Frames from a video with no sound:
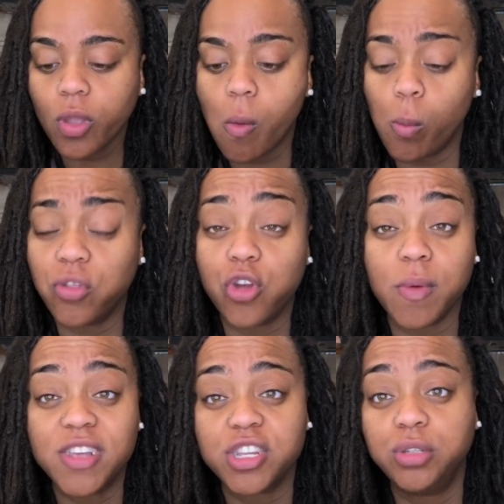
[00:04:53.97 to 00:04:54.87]
With your
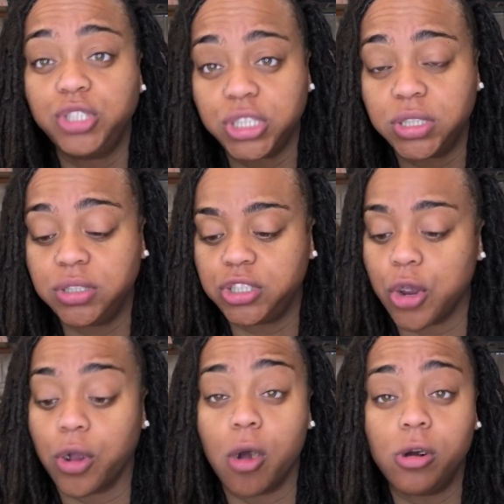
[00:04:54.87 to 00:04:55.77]
resolutions, your
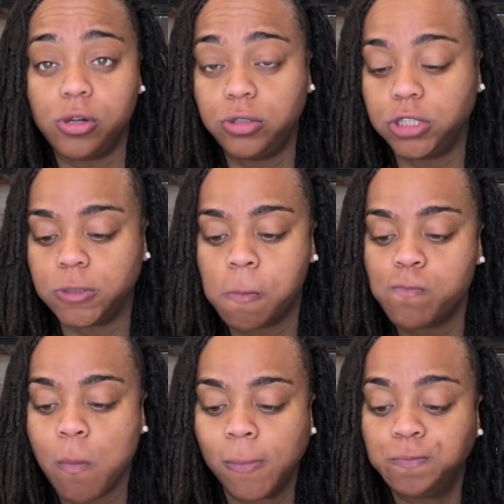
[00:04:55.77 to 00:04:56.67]
goals,
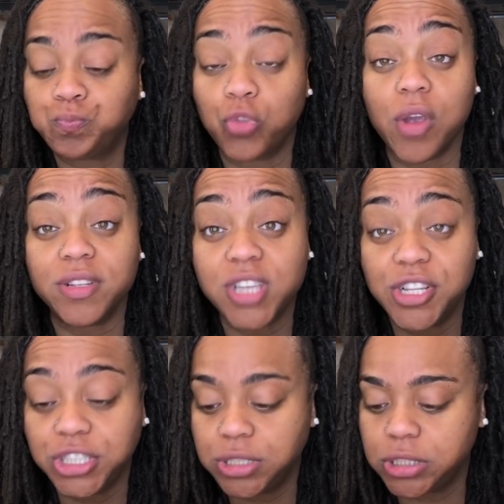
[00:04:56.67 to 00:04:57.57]
your
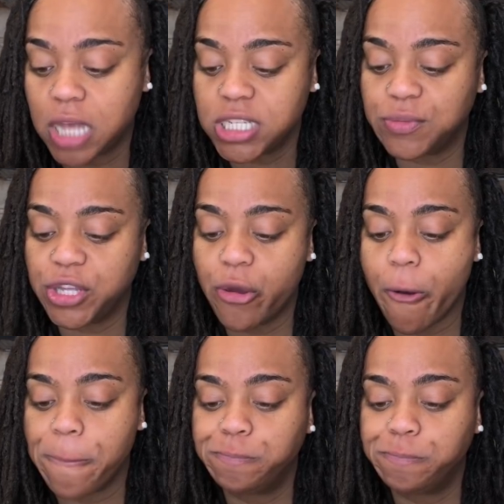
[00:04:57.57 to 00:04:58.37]
intentions, how's everything going?